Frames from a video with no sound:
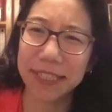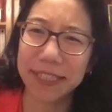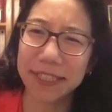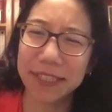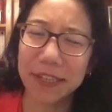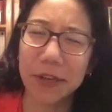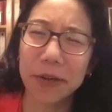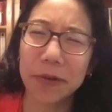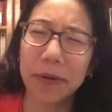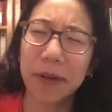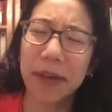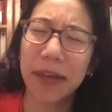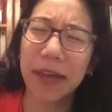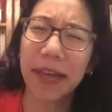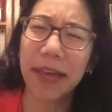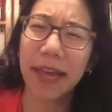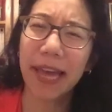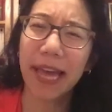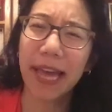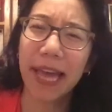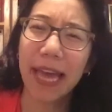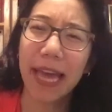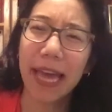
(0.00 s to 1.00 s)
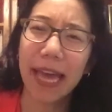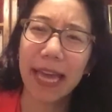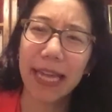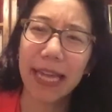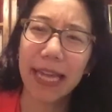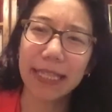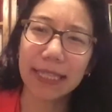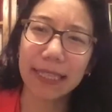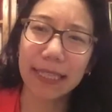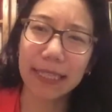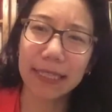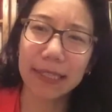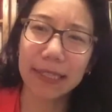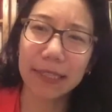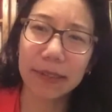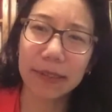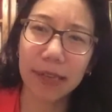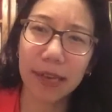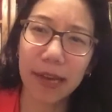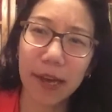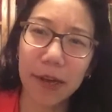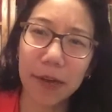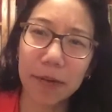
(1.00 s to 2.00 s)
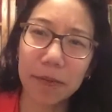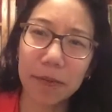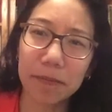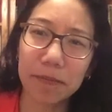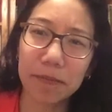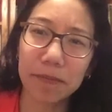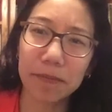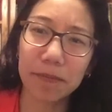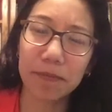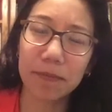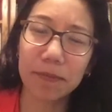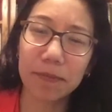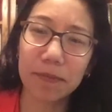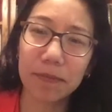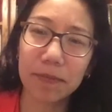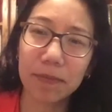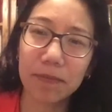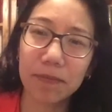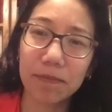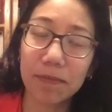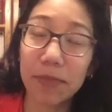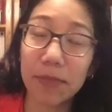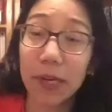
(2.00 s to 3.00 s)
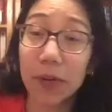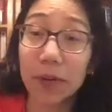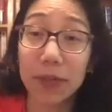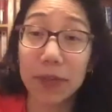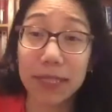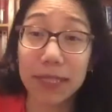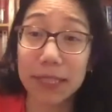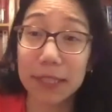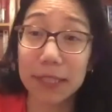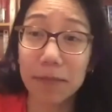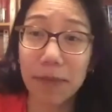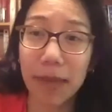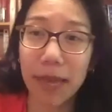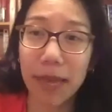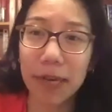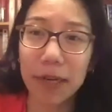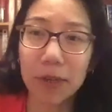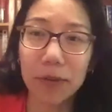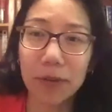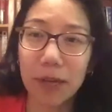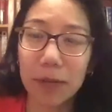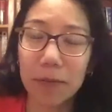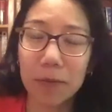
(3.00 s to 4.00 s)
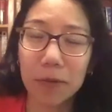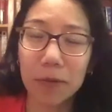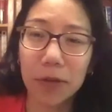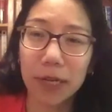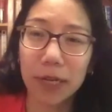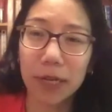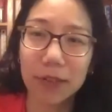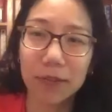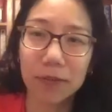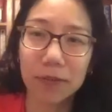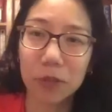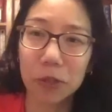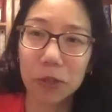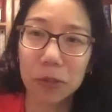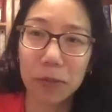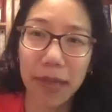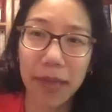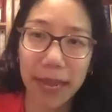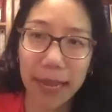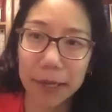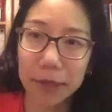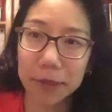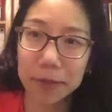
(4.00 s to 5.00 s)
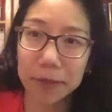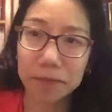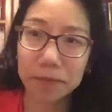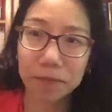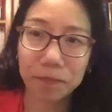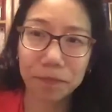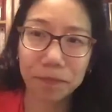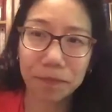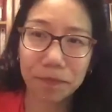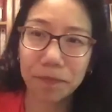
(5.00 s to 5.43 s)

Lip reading: So it's this, it's this man who immigrates from Japan,